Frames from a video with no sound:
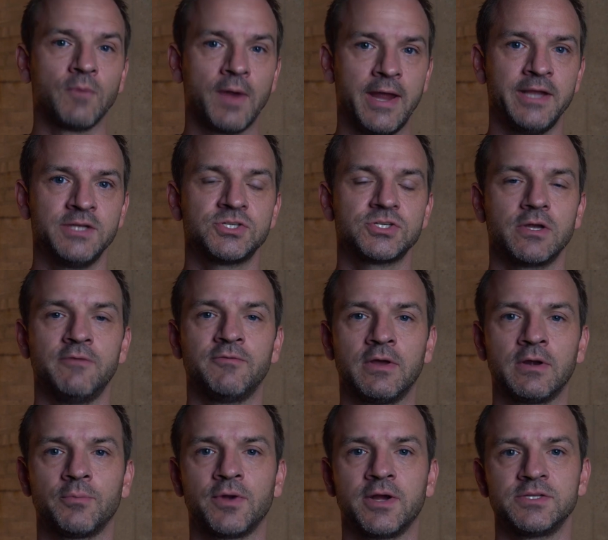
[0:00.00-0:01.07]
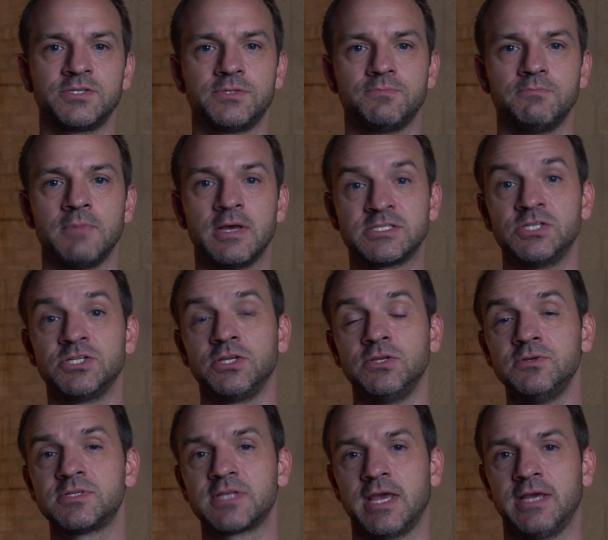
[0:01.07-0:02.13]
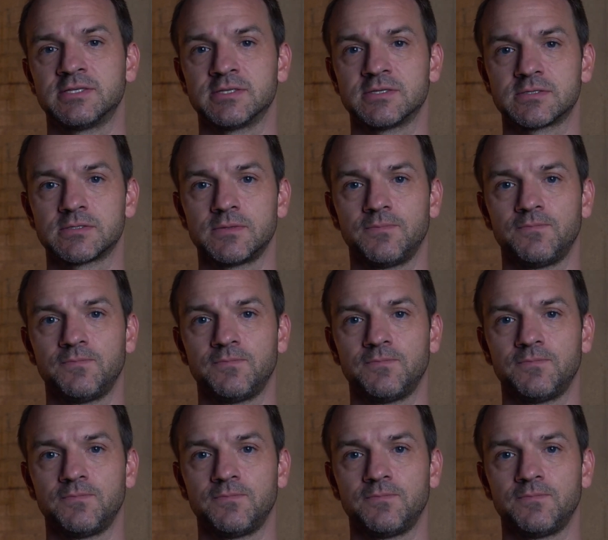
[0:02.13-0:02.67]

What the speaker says: range of enterprise messaging use cases.